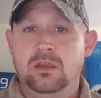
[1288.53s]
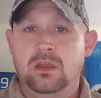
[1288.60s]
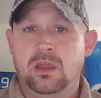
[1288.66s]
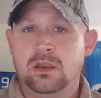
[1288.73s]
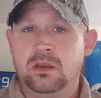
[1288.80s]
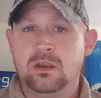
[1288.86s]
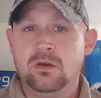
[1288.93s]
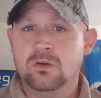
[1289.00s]

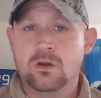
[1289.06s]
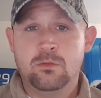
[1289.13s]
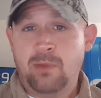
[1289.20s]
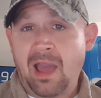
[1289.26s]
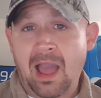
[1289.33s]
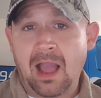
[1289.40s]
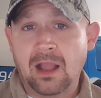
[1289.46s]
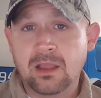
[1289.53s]
And you don't go
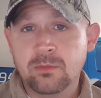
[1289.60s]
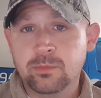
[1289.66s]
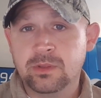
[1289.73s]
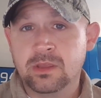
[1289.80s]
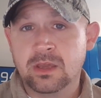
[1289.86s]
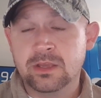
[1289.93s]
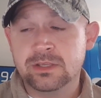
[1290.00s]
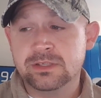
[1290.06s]
back
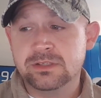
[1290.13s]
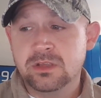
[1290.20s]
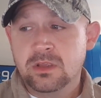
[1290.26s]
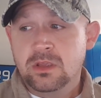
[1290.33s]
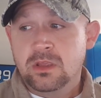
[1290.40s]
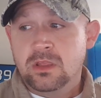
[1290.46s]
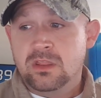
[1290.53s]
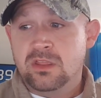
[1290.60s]
because
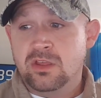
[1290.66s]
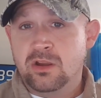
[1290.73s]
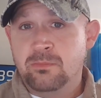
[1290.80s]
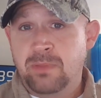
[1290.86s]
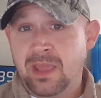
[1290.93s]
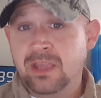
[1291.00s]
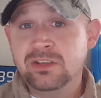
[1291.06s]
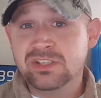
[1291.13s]
their
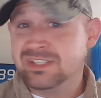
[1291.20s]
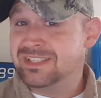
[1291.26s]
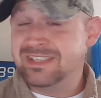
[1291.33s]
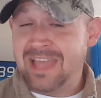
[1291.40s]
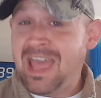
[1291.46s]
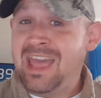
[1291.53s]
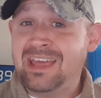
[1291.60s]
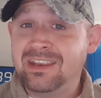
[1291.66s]
page is
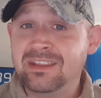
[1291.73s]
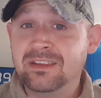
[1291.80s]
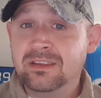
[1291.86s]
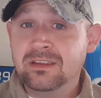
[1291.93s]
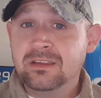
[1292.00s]
dead.